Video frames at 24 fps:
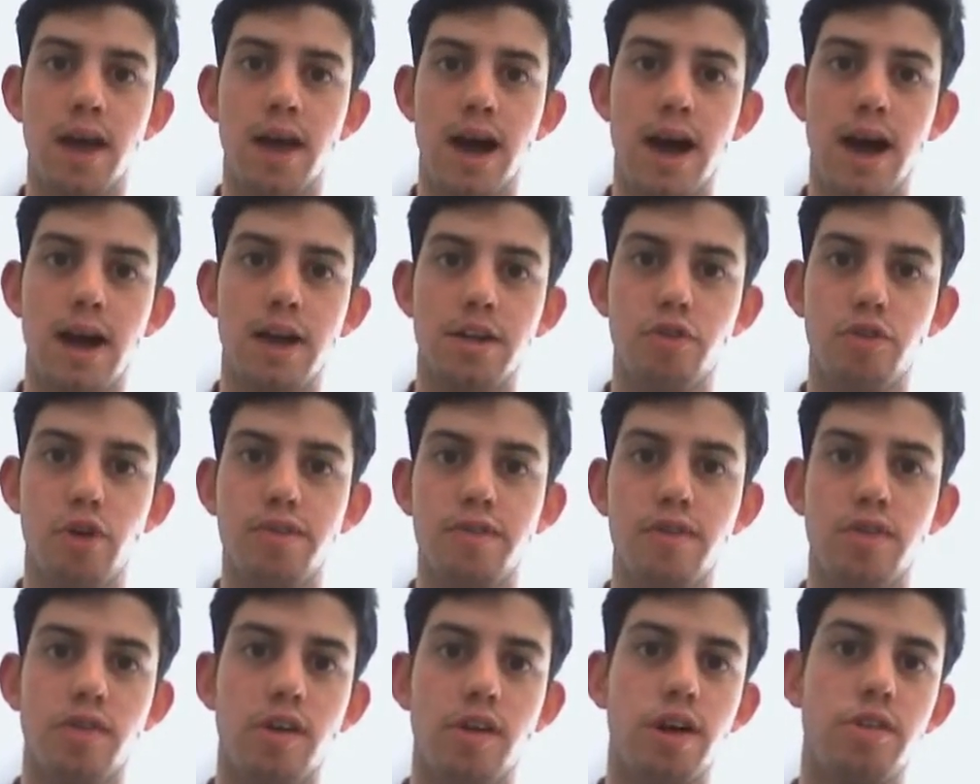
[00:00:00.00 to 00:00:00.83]
And so I've
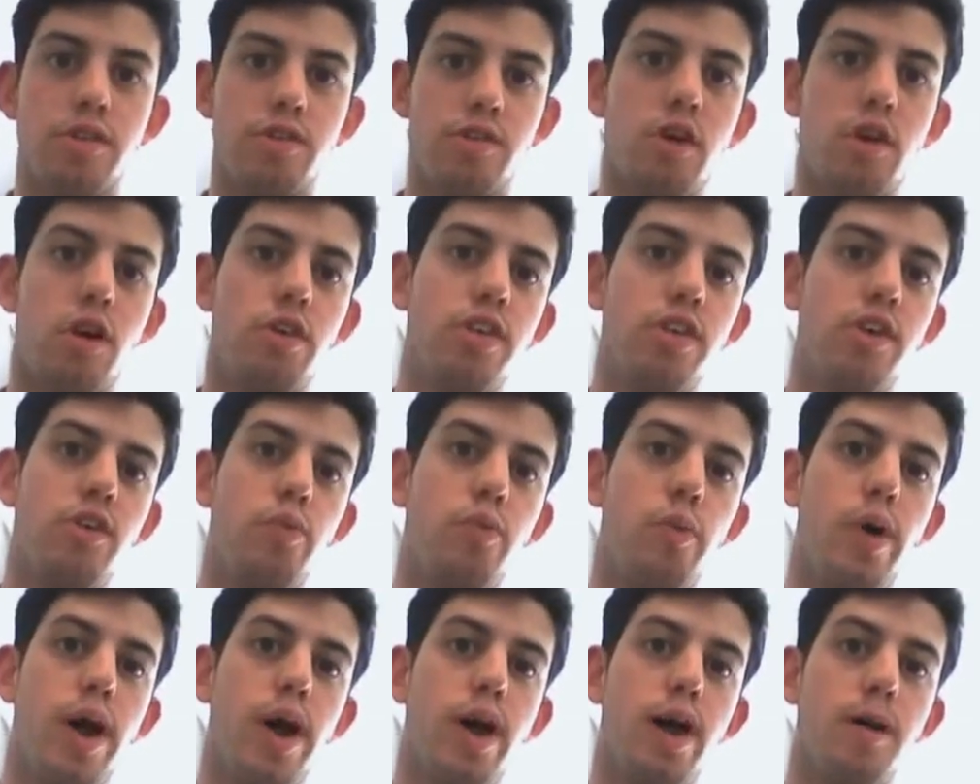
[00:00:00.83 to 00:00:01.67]
decided to start this
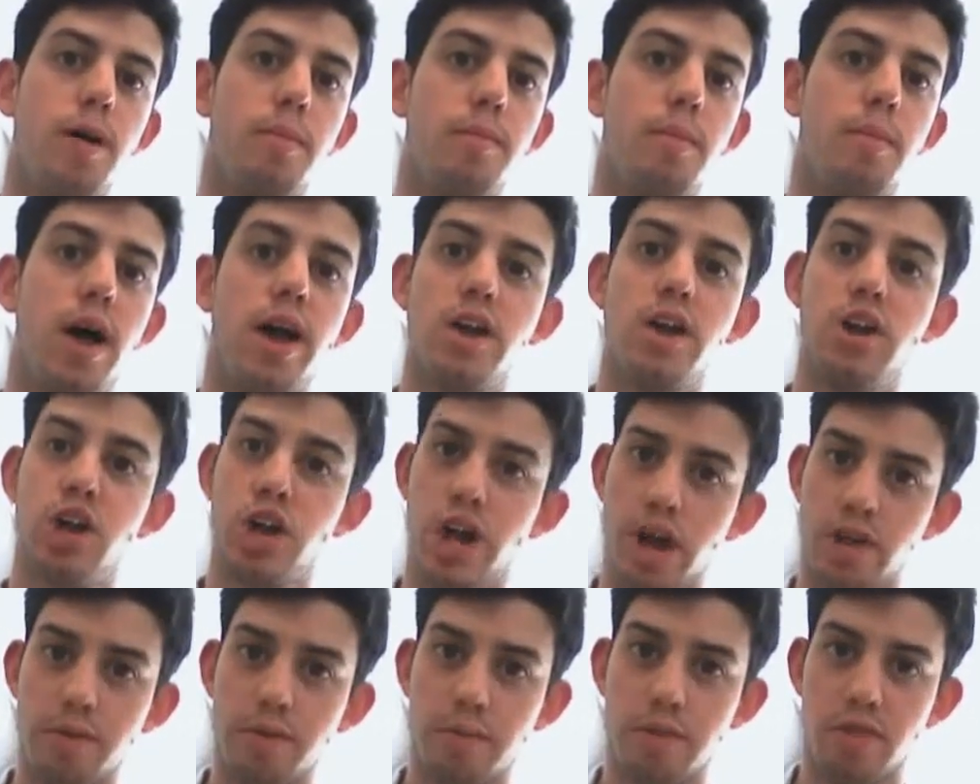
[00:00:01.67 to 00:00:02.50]
where I can
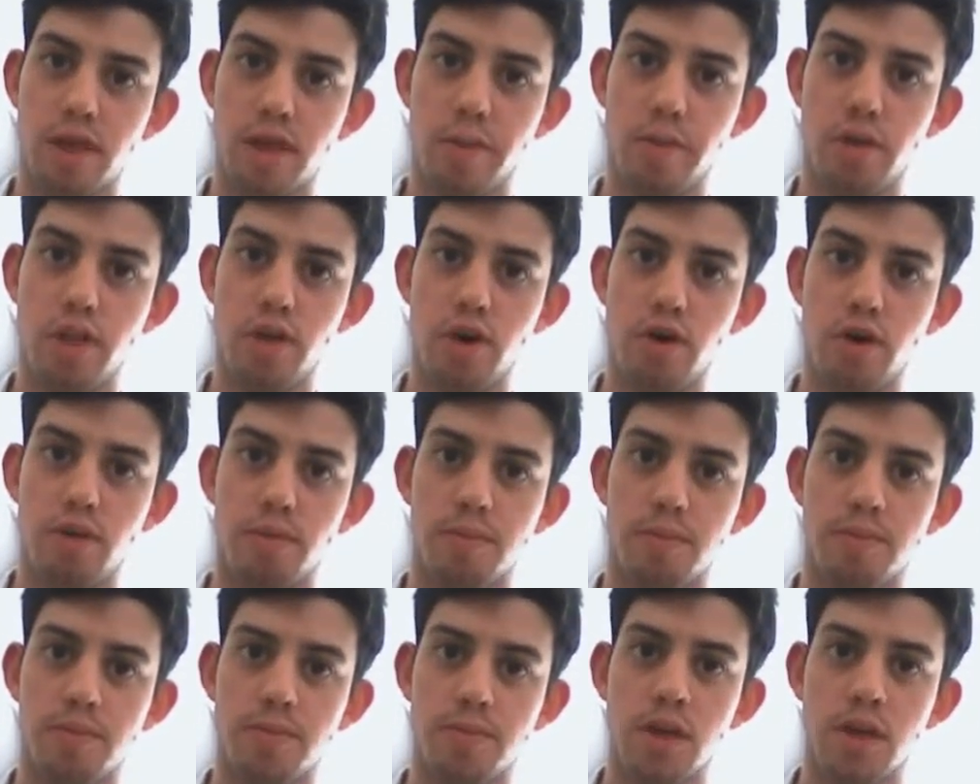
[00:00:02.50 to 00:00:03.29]
share some of that with you.